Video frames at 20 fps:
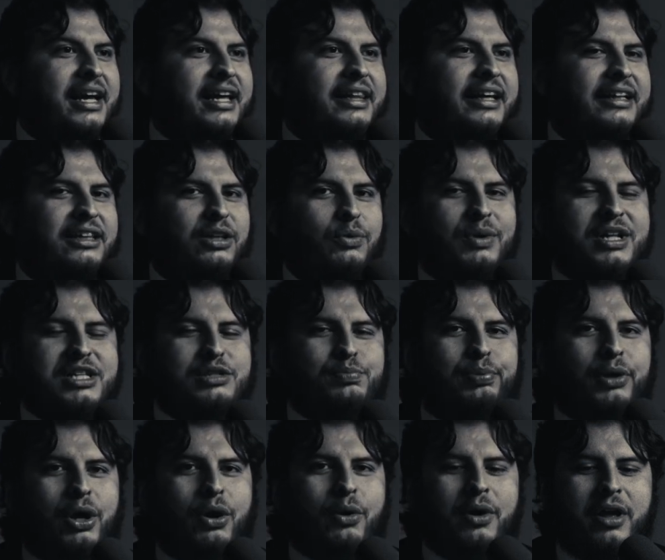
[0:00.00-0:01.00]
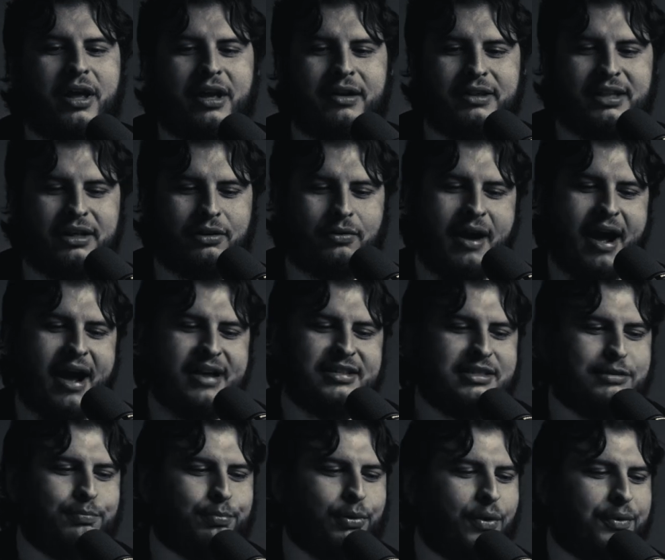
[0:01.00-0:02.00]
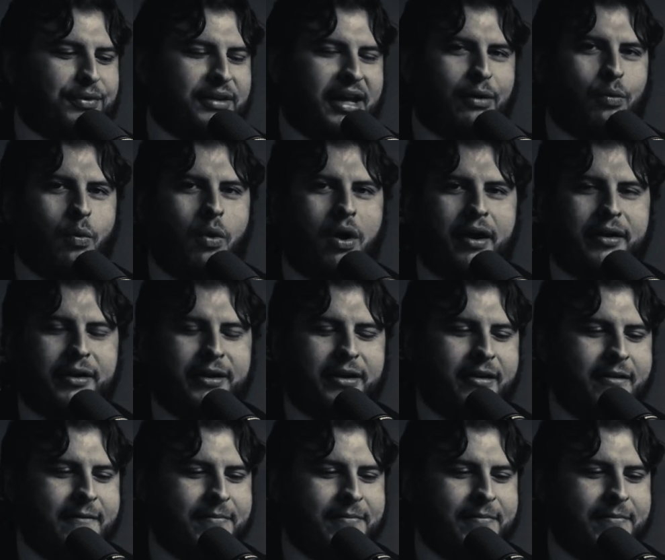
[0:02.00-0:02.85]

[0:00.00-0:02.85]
and like the wind's blowing and the grass is blowing like water.